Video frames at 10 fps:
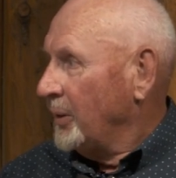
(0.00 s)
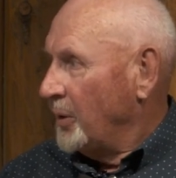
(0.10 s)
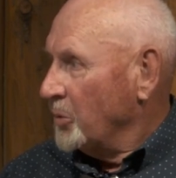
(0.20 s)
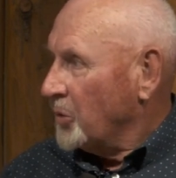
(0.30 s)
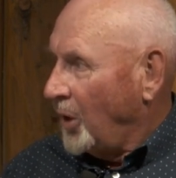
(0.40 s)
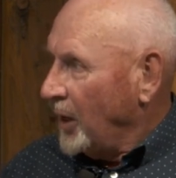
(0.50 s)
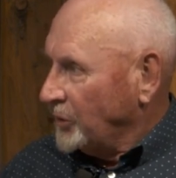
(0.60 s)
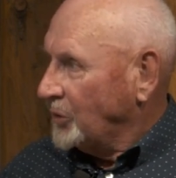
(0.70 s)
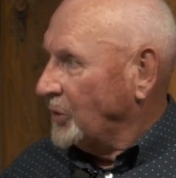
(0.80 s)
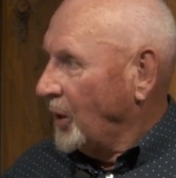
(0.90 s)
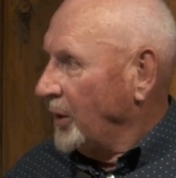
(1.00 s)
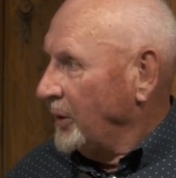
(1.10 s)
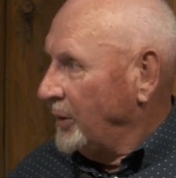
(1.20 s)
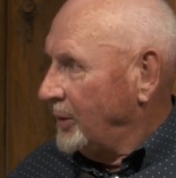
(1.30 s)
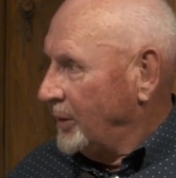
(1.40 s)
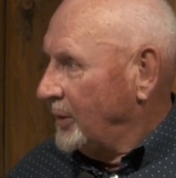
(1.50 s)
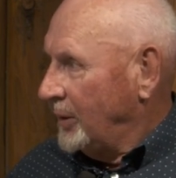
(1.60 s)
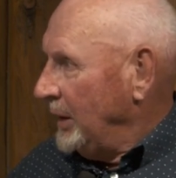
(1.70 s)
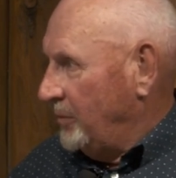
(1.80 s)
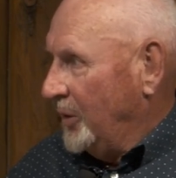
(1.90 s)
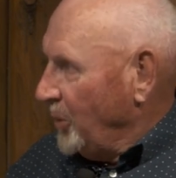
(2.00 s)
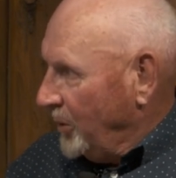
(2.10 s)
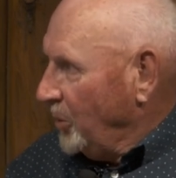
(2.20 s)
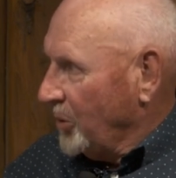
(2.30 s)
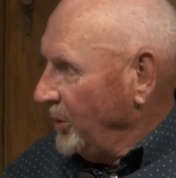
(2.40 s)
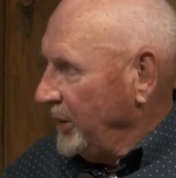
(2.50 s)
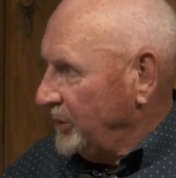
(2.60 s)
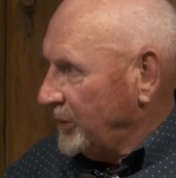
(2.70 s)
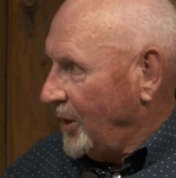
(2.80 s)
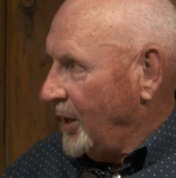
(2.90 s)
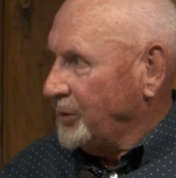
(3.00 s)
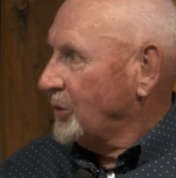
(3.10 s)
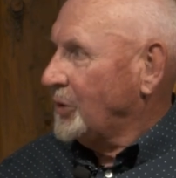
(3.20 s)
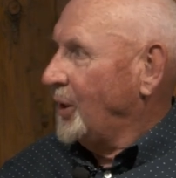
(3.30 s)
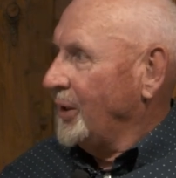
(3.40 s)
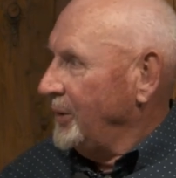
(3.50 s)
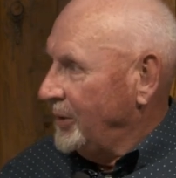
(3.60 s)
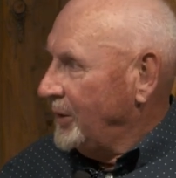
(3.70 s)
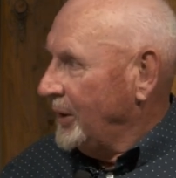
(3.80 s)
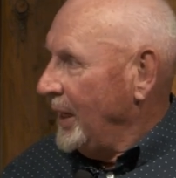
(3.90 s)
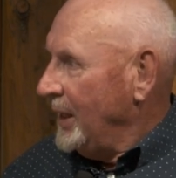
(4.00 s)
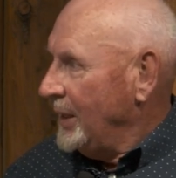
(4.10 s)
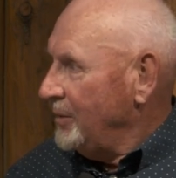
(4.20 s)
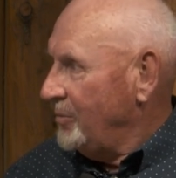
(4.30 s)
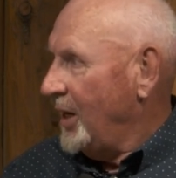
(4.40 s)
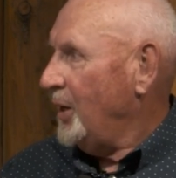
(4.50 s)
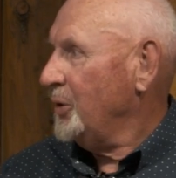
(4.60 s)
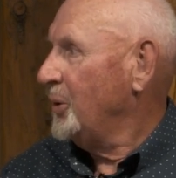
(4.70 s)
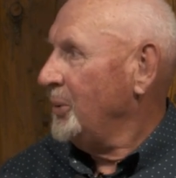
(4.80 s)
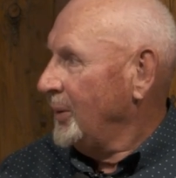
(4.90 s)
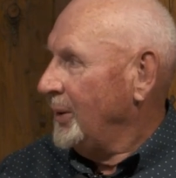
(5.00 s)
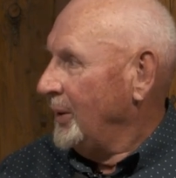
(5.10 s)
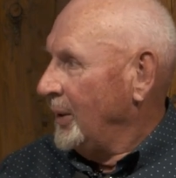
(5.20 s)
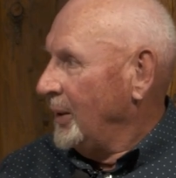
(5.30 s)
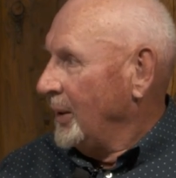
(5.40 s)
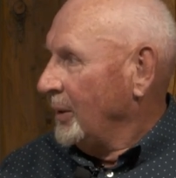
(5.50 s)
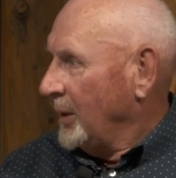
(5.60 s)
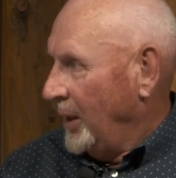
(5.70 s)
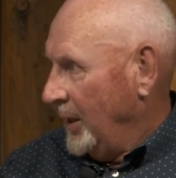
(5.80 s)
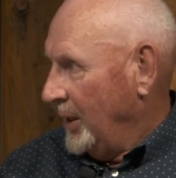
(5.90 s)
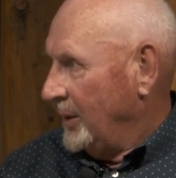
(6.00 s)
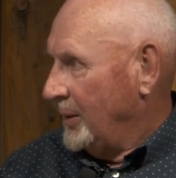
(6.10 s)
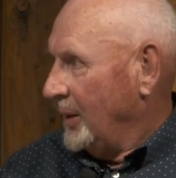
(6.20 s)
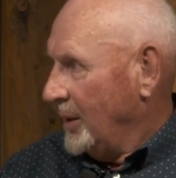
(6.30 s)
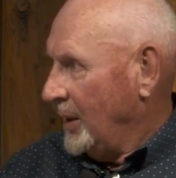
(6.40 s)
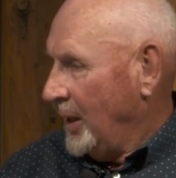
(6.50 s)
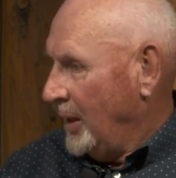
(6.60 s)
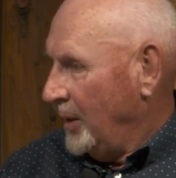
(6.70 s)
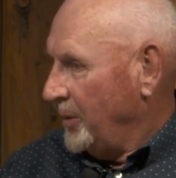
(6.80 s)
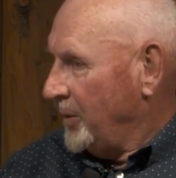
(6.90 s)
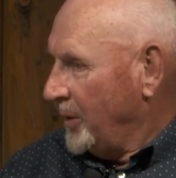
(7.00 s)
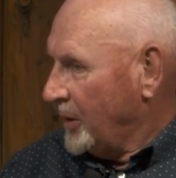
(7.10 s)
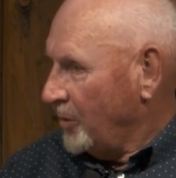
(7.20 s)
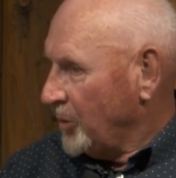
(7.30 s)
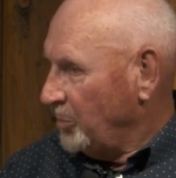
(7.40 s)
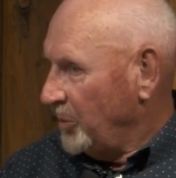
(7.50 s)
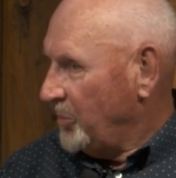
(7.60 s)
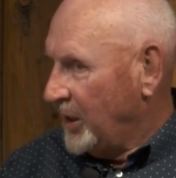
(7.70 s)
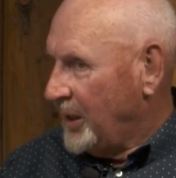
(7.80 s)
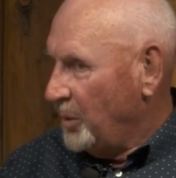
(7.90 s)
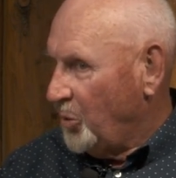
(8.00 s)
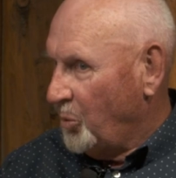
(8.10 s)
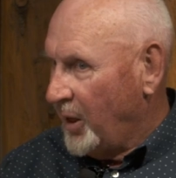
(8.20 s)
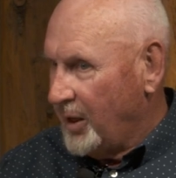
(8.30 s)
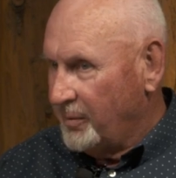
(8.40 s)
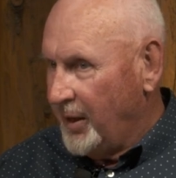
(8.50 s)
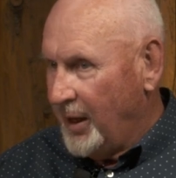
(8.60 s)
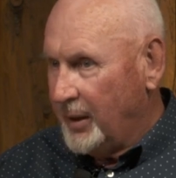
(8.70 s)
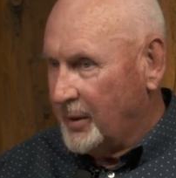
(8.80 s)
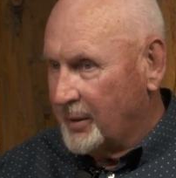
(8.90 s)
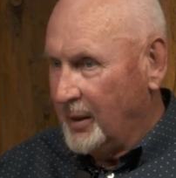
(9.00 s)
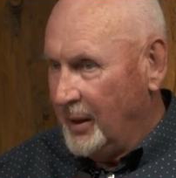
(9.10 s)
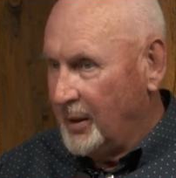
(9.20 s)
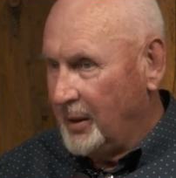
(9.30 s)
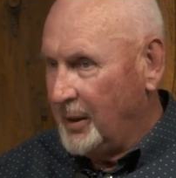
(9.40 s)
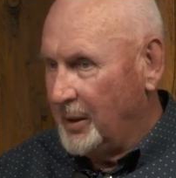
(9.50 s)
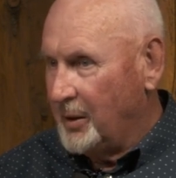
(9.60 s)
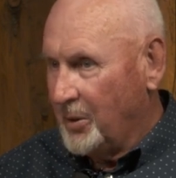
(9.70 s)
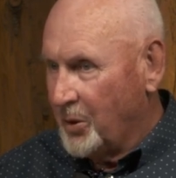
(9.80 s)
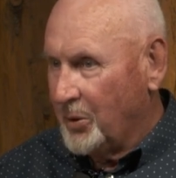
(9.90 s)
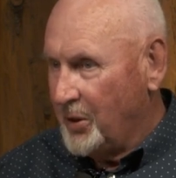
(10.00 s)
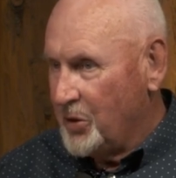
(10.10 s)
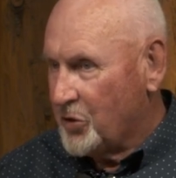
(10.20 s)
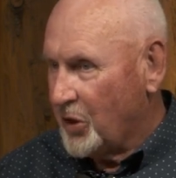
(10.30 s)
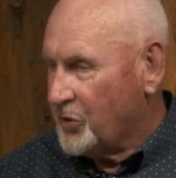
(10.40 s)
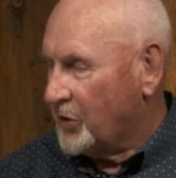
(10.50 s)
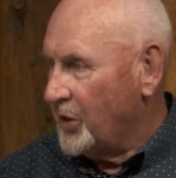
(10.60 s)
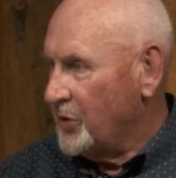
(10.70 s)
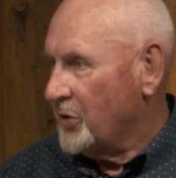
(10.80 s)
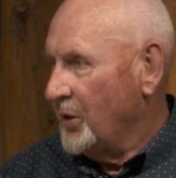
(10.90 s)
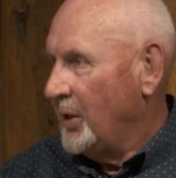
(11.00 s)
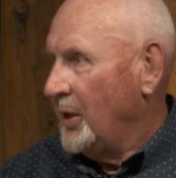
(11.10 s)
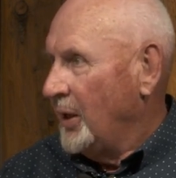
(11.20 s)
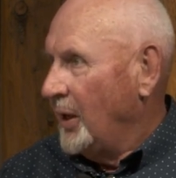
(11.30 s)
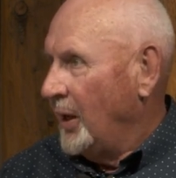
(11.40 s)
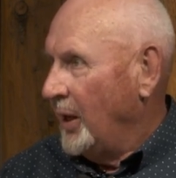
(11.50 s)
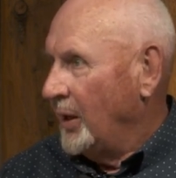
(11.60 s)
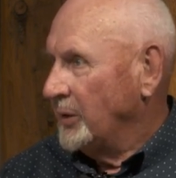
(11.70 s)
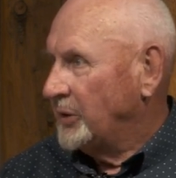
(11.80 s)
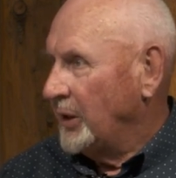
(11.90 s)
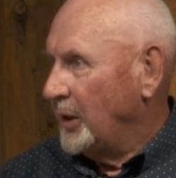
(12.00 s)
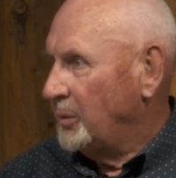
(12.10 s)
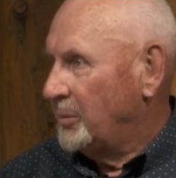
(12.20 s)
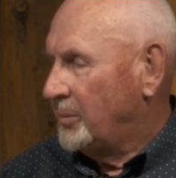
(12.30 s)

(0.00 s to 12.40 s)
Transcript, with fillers: those lots started even though they were leased lots, started to gain in value. And uh, the government became aware of that in the early 60s and said,